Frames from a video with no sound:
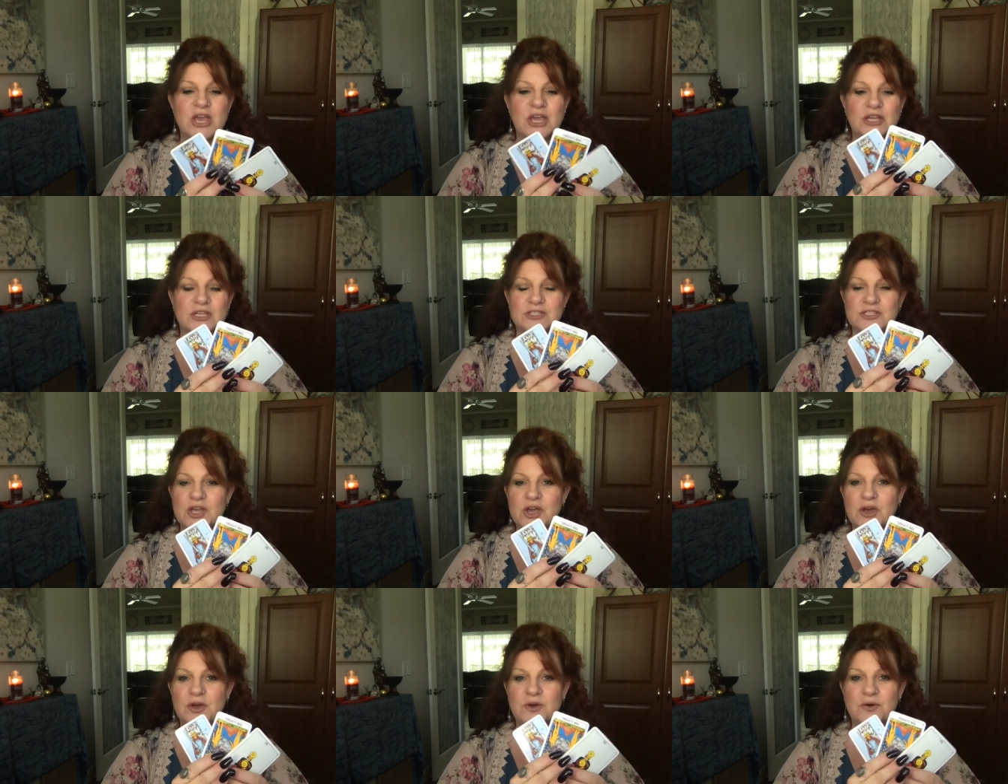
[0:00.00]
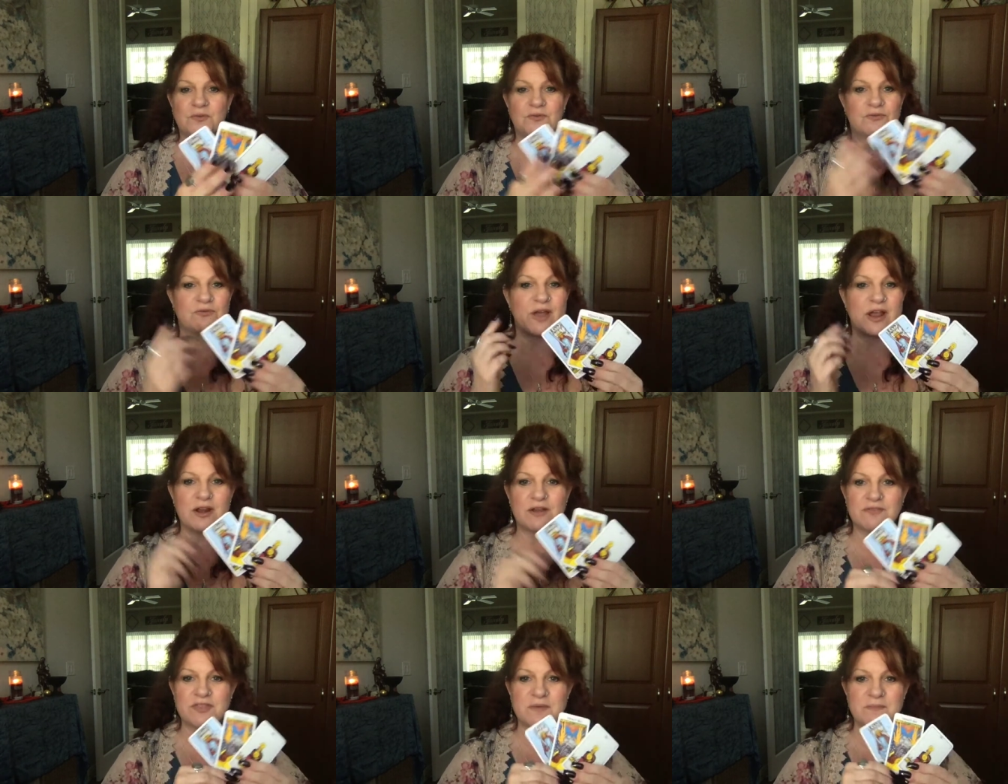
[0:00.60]
So right
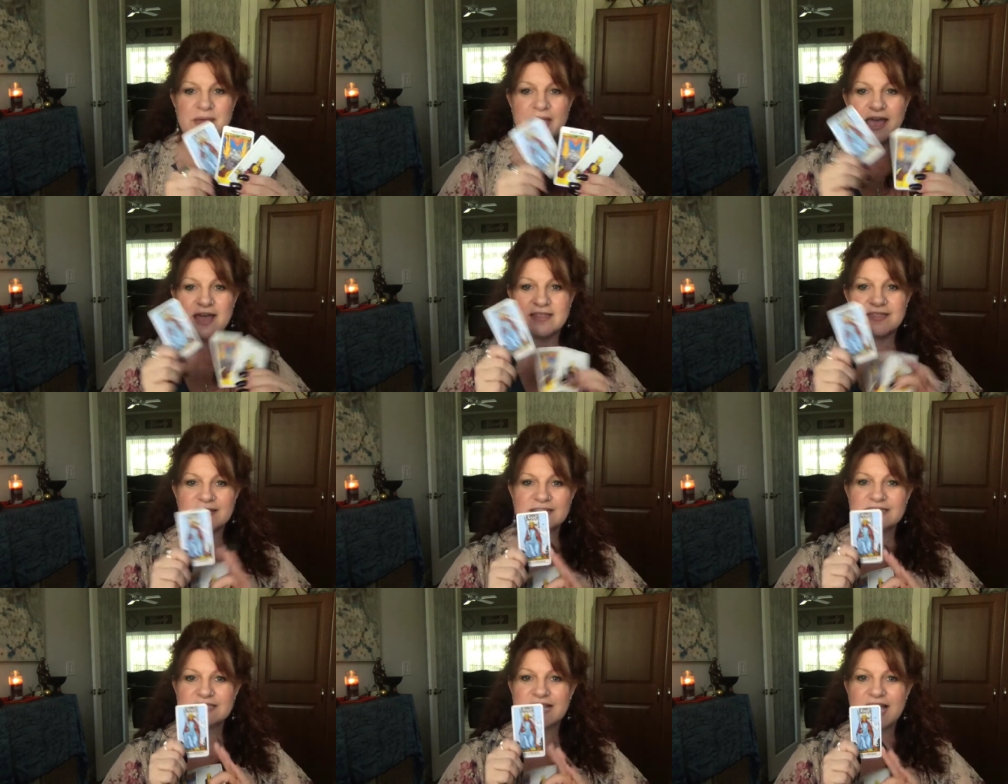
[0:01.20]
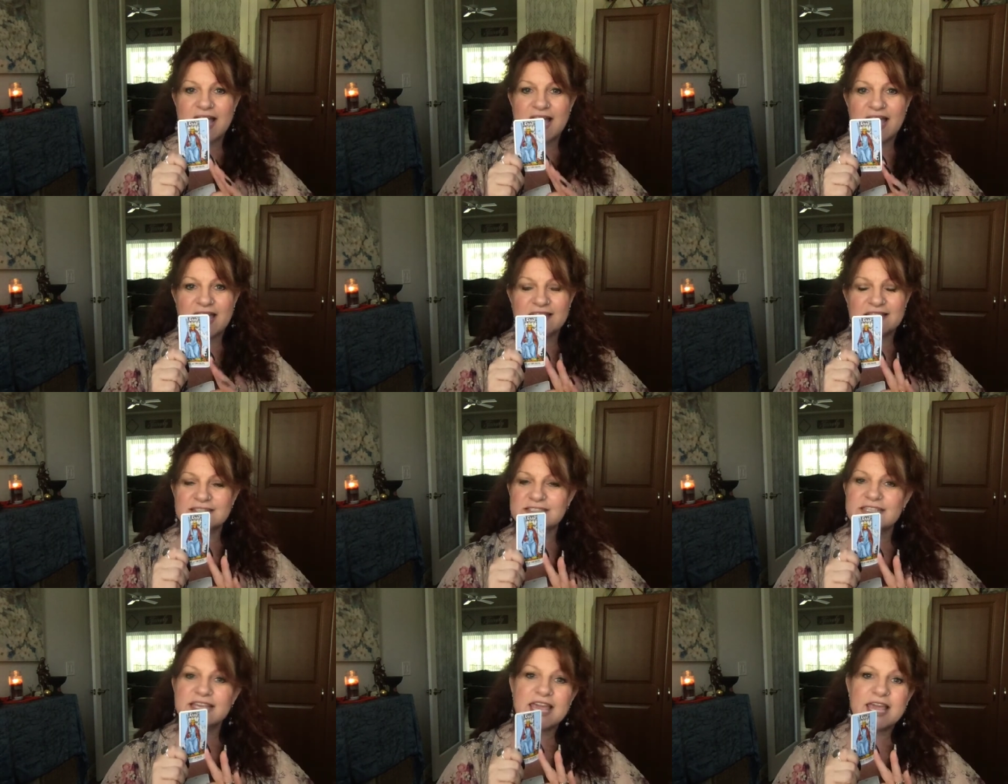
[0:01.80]
off the bat, this guy,
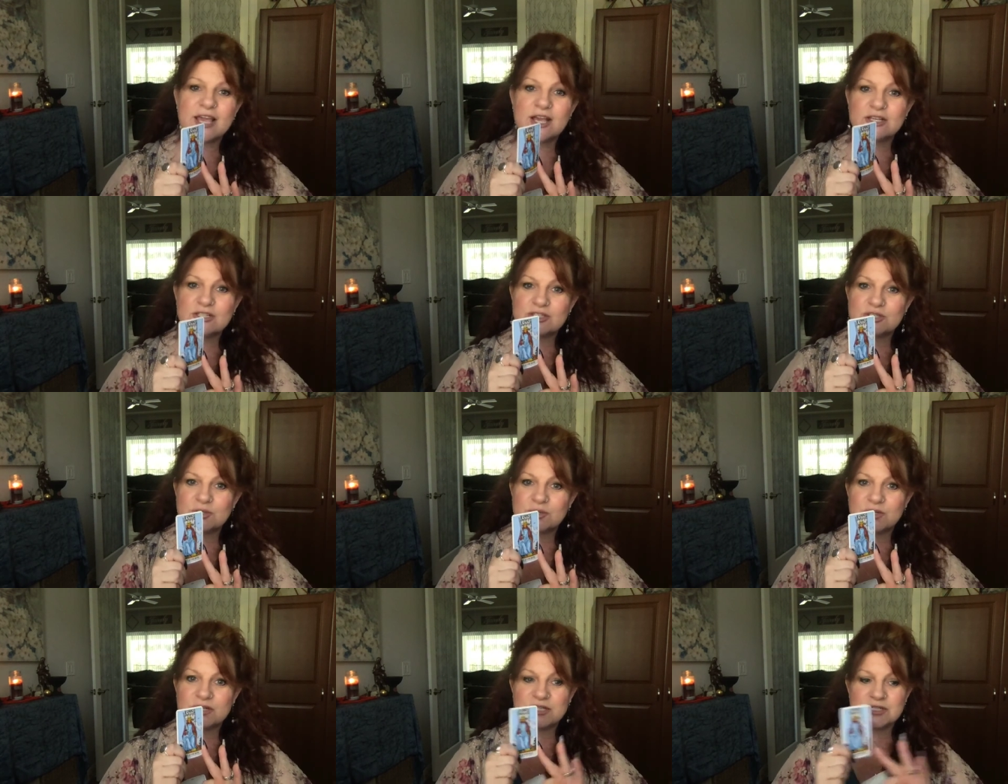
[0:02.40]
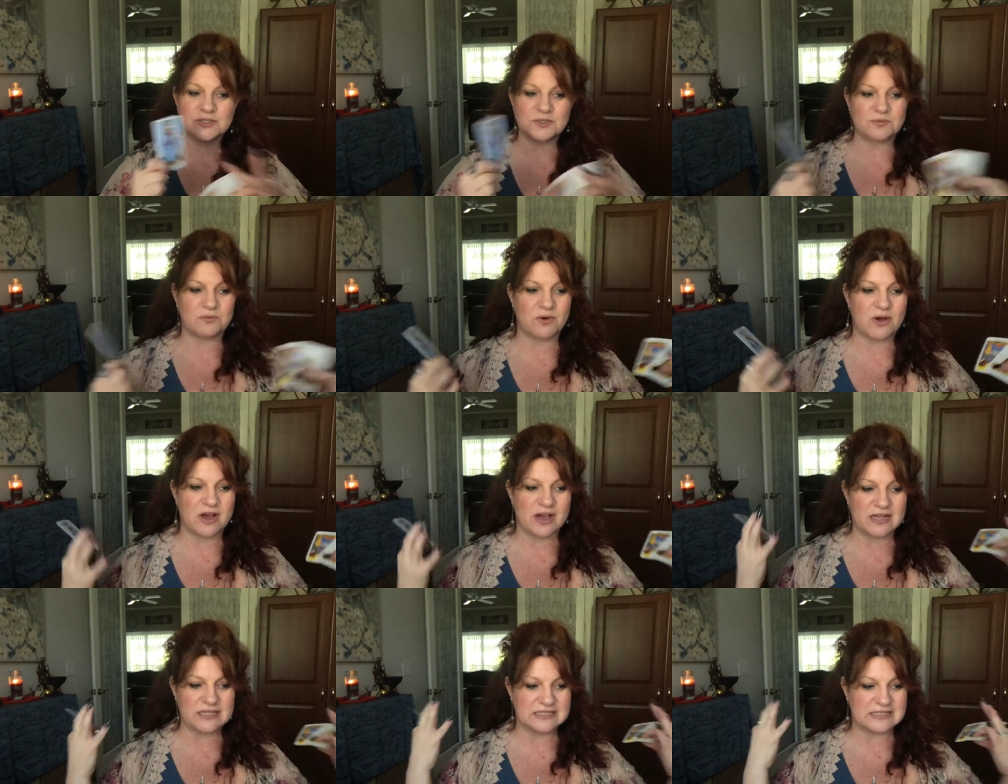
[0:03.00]
this King of Swords,
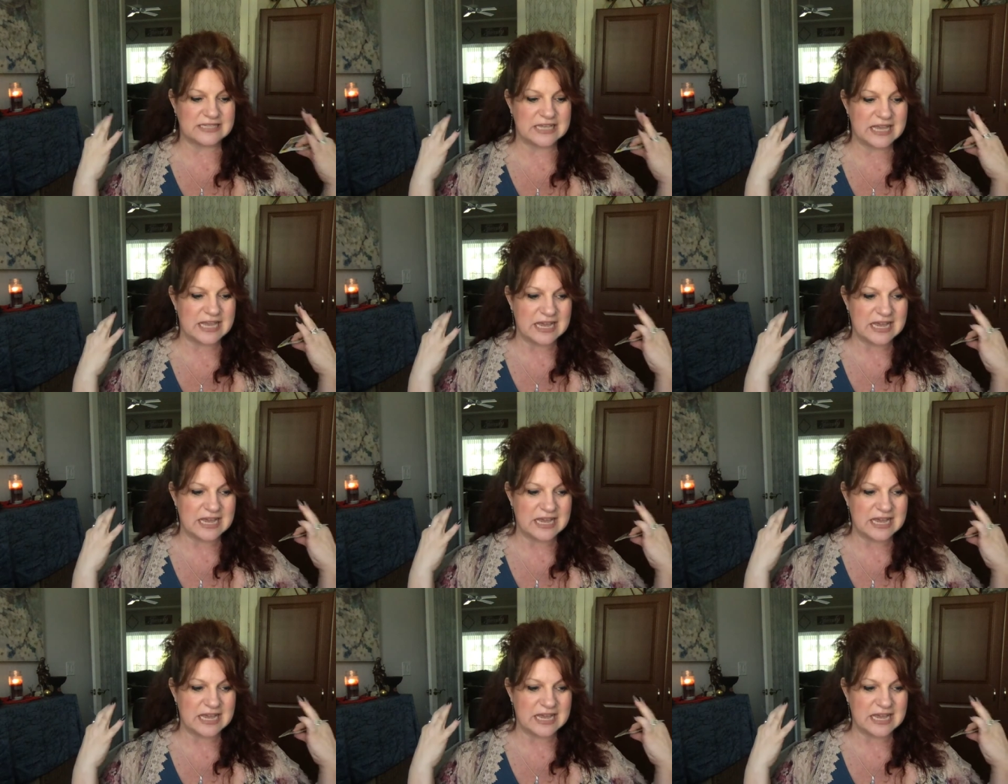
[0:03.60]
was